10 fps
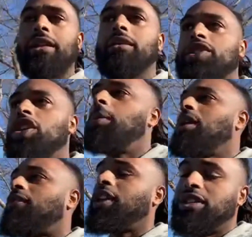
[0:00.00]
There were so many
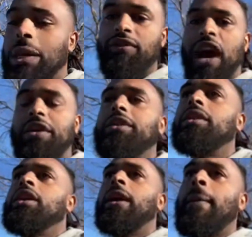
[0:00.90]
videos that went viral
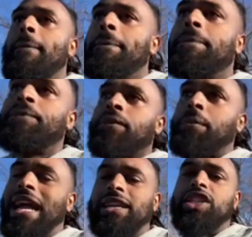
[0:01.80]

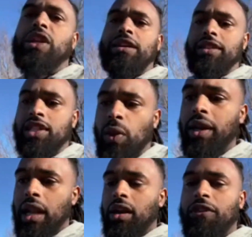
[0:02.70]
back in
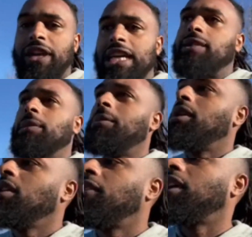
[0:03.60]
2020. I don't know if you guys
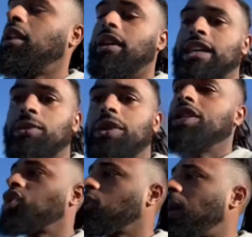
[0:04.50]
remember, if you, any of you guys were in
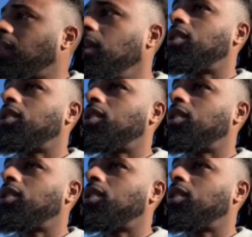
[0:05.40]
the truth back then.